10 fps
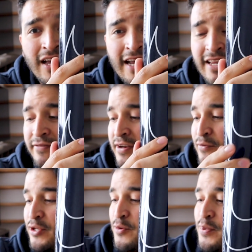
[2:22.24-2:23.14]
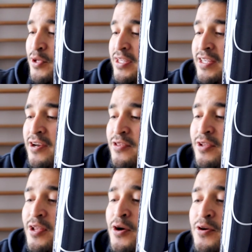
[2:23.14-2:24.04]
And even when you put, the
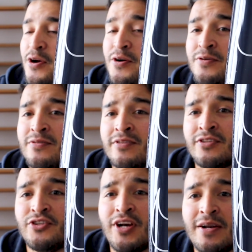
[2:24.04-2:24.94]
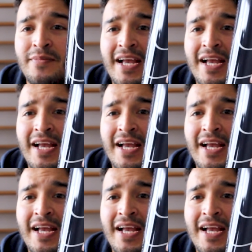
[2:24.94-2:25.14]
logo to try to